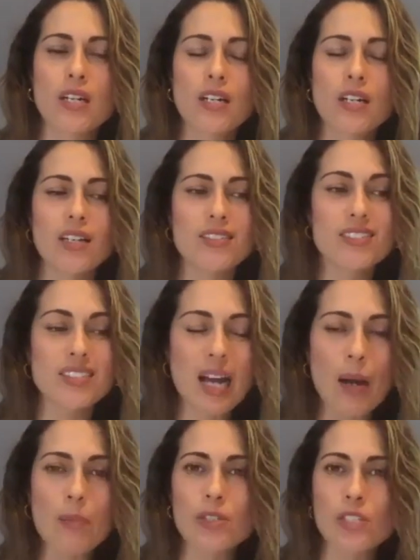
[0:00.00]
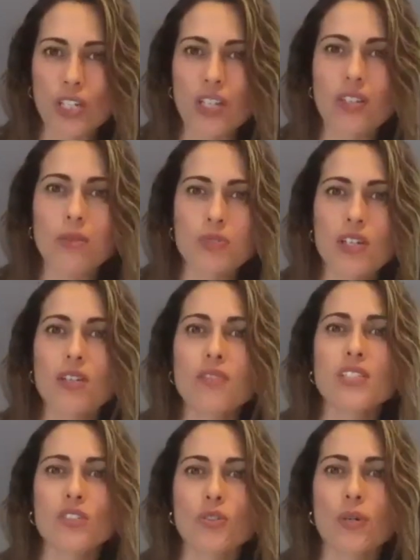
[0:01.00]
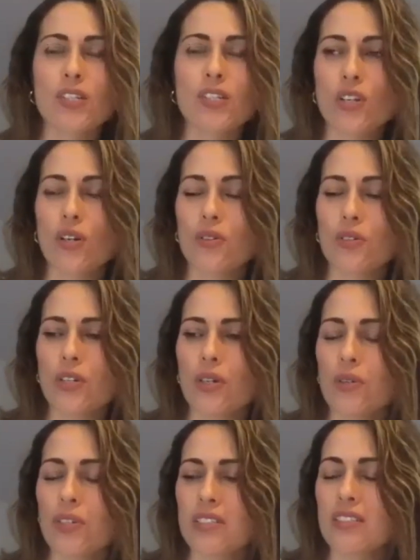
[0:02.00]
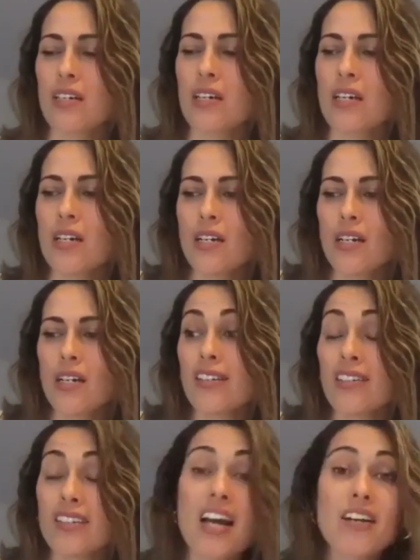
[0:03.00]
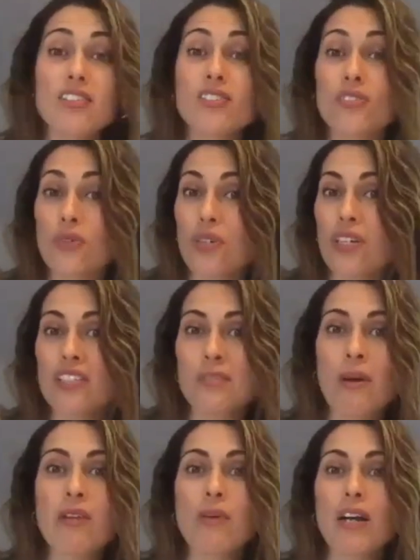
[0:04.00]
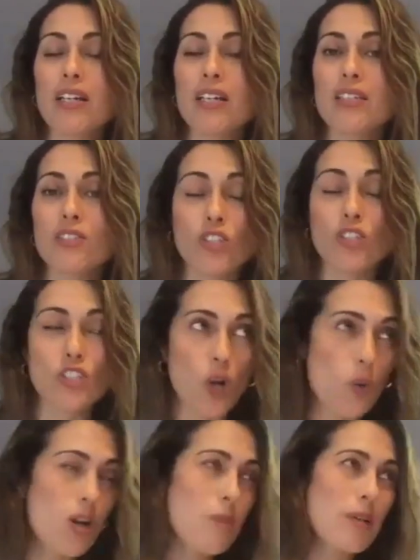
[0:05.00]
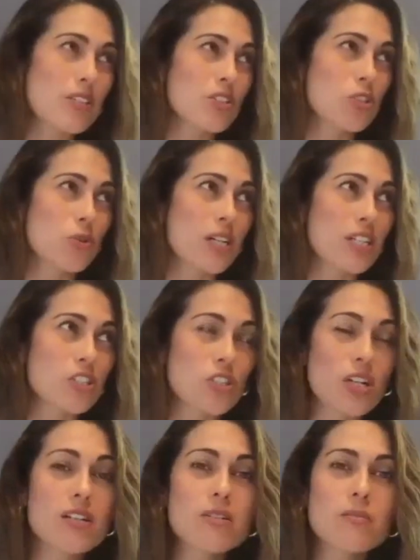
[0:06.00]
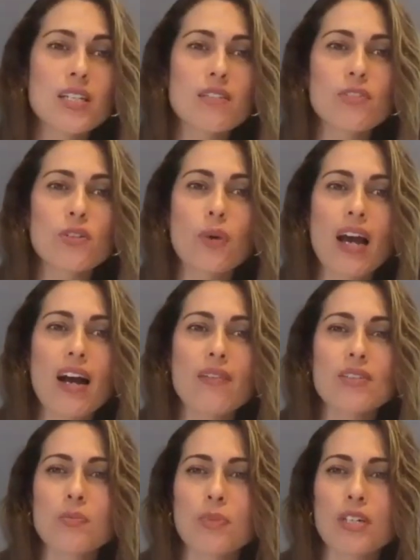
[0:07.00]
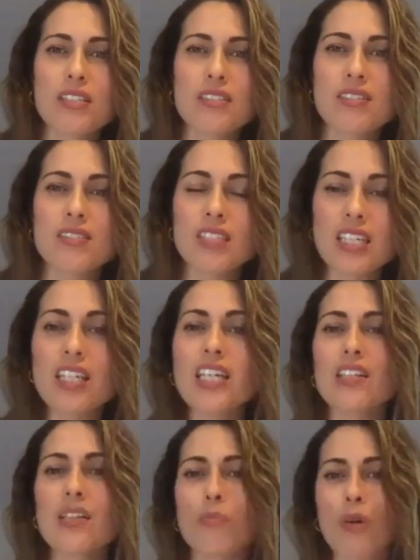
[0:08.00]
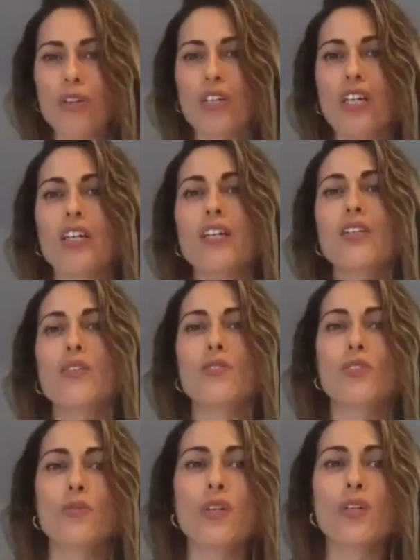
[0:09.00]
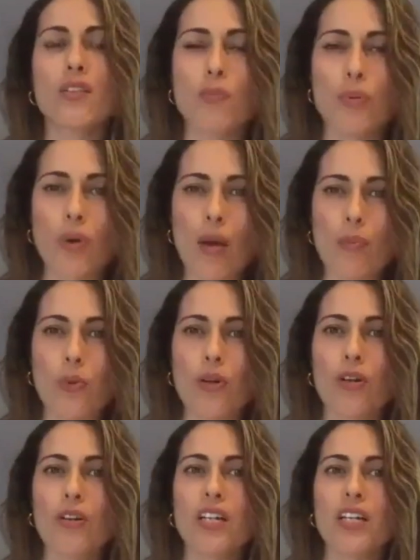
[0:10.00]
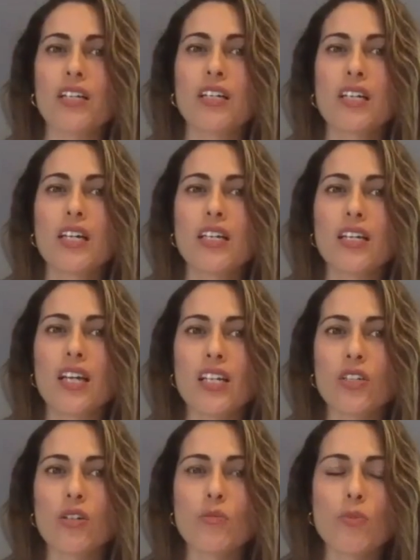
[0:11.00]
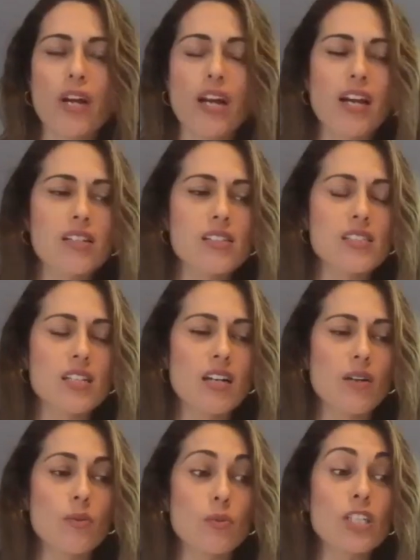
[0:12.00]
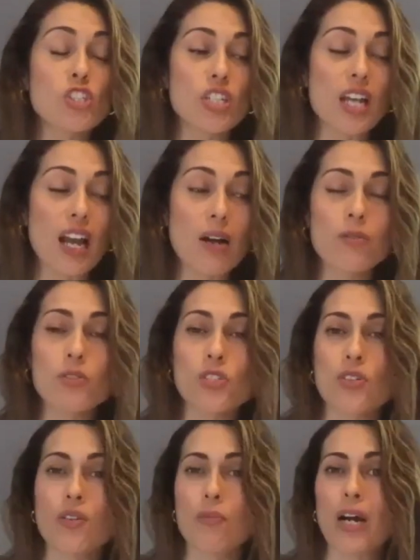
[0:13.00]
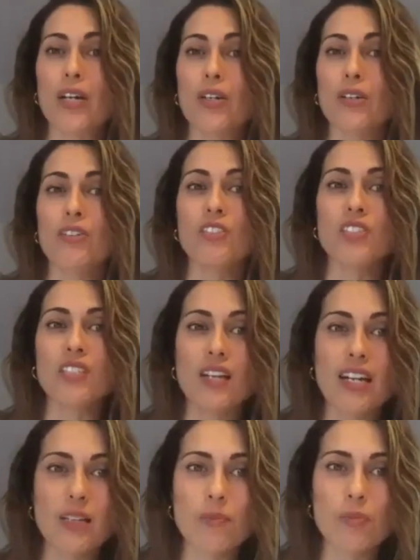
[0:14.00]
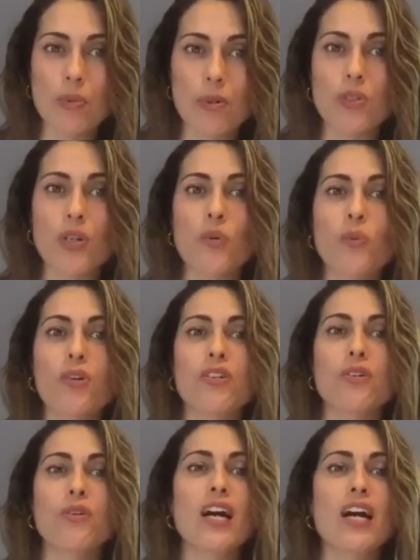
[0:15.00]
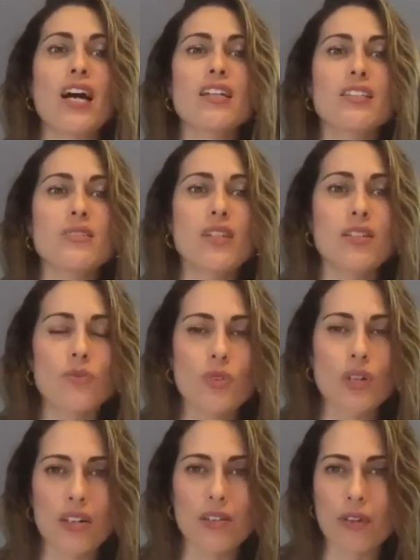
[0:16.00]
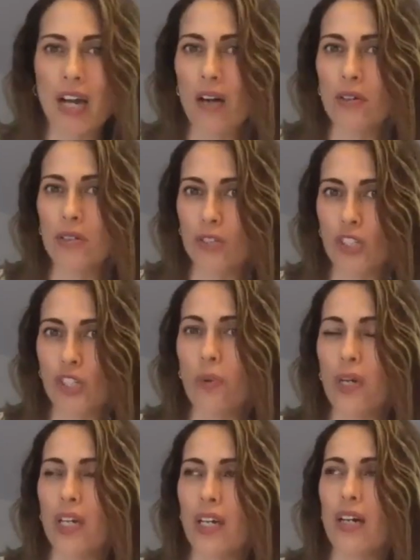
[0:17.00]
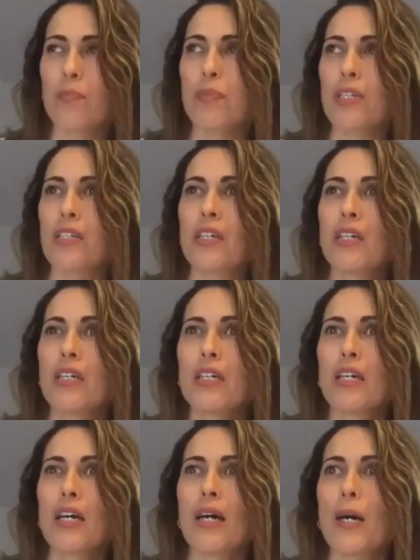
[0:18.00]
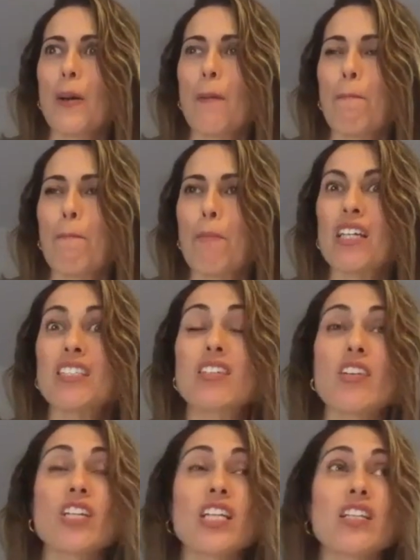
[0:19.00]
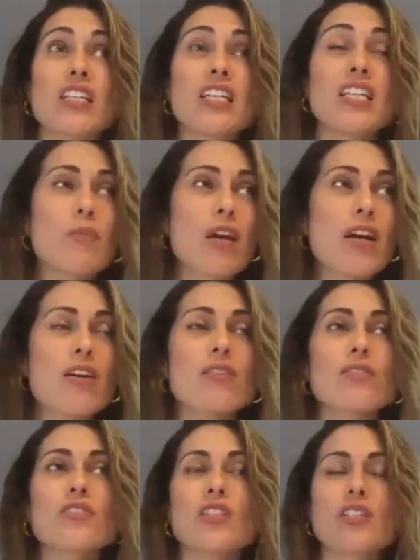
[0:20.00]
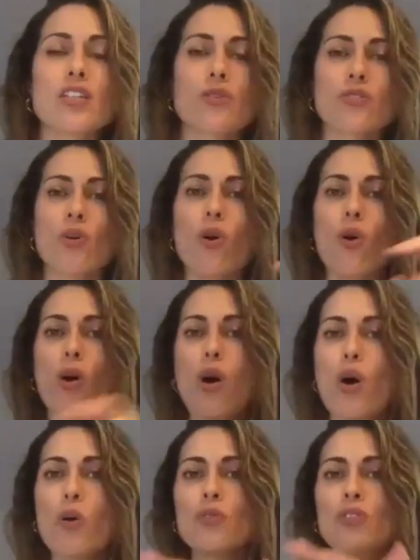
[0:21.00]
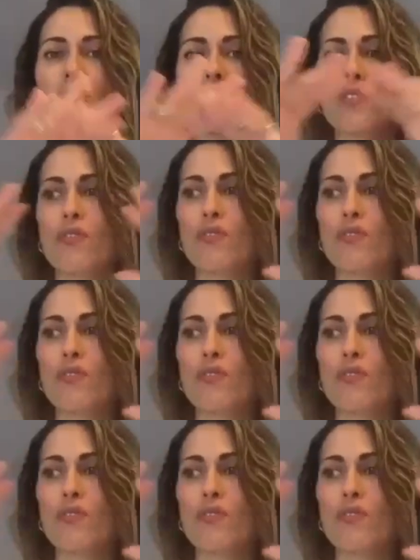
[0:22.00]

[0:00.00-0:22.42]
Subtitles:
establishing themselves at a trade show. You know, yes, you can spend money and show up at the trade show, but if you haven't been seeding the market or doing the prep work and getting your brand, reaching out to the buyers and letting people know where you're at and kind of how you're showing up, and sending the emails, and, you know, there's a whole host of